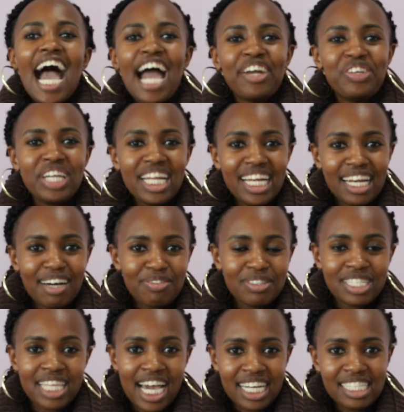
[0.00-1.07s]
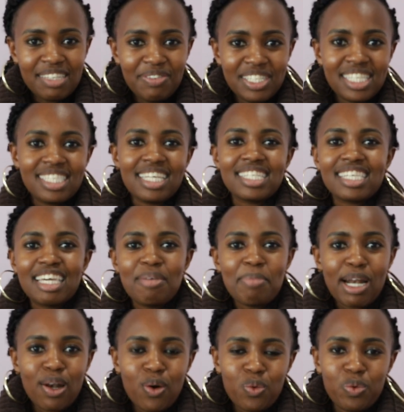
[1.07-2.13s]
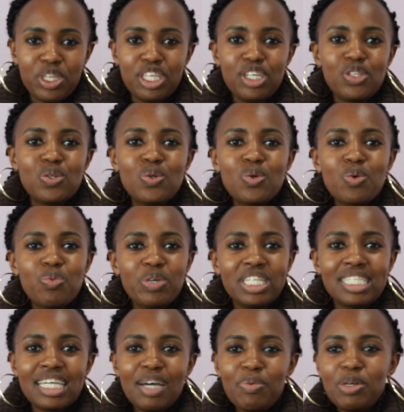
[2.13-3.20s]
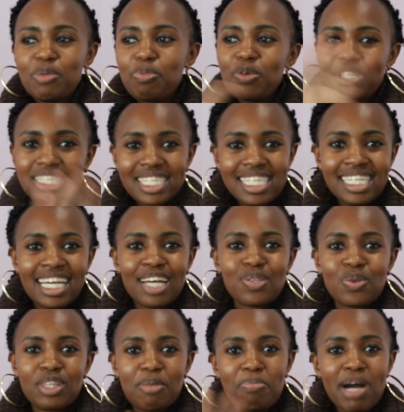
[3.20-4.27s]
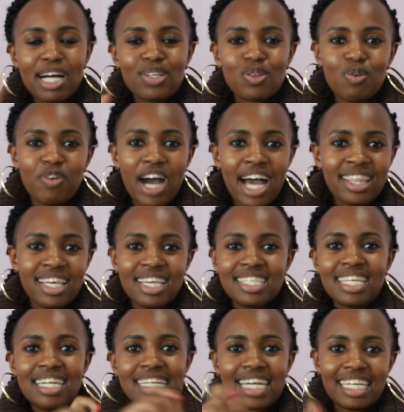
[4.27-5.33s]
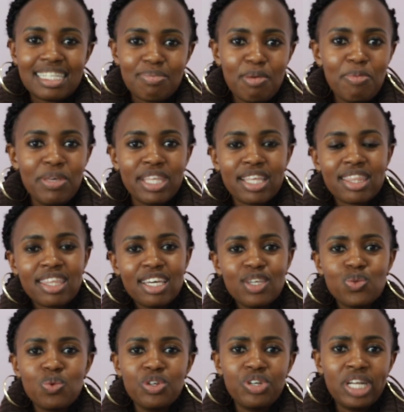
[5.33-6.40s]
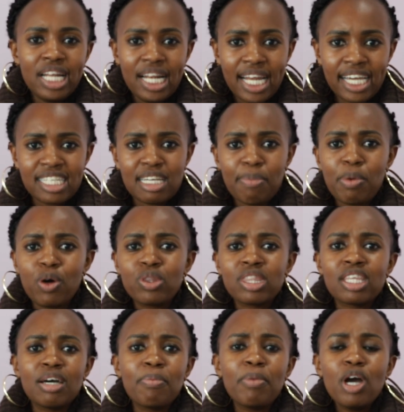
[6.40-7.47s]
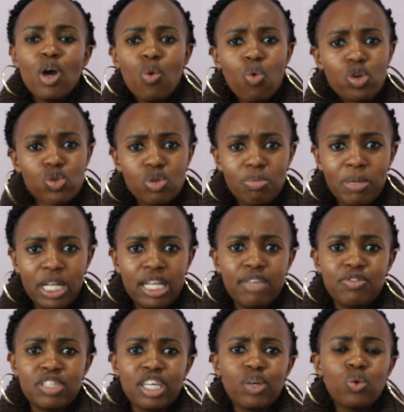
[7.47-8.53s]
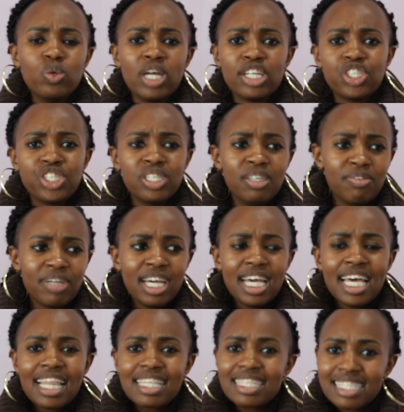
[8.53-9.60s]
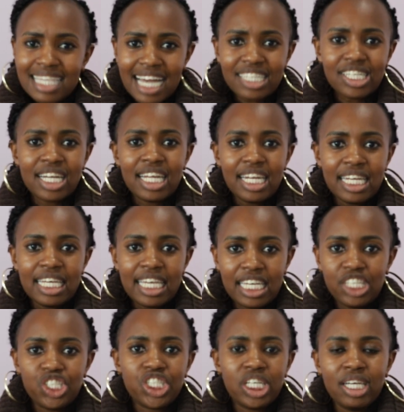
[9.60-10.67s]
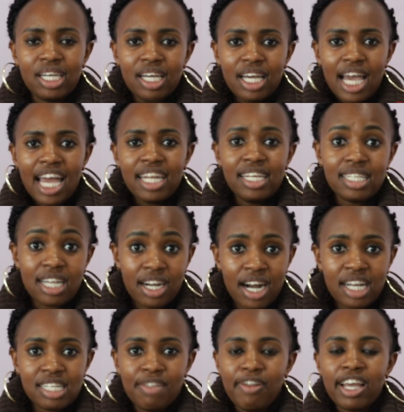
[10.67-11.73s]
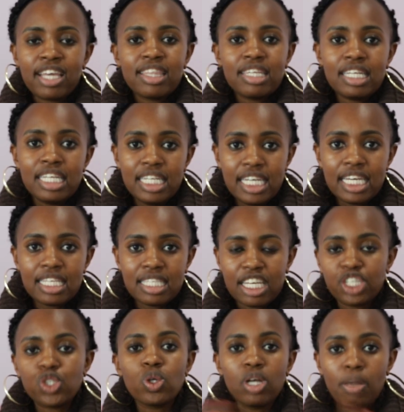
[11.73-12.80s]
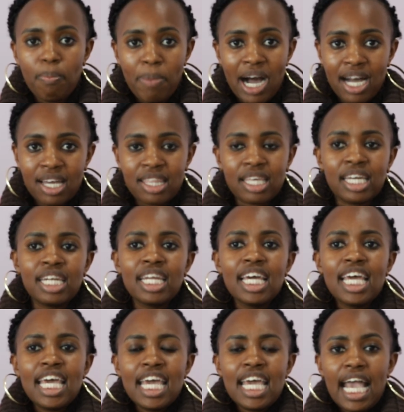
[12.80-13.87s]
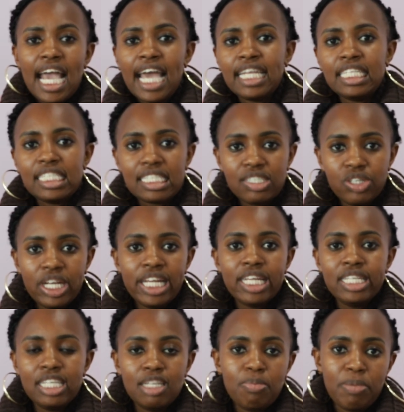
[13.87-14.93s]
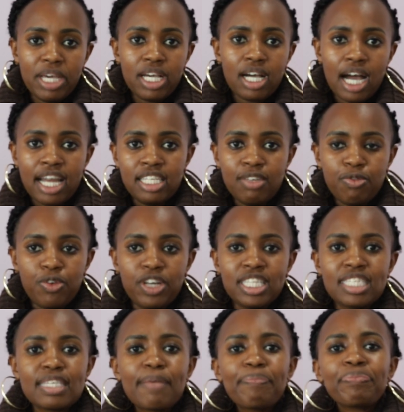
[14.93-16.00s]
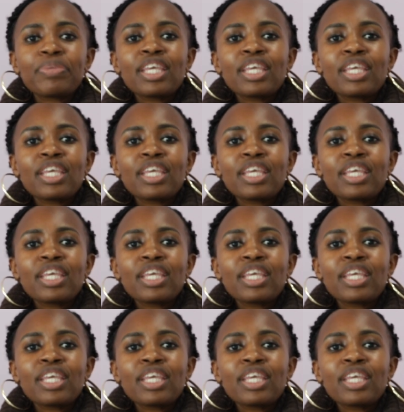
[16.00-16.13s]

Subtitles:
I really loved the activities that came along with it. We'd put stickers on the backs of others and write maybe the things we really liked about them, what we believed they could achieve. Such an engaging and interactive 3-day session back then, and it really did make a difference.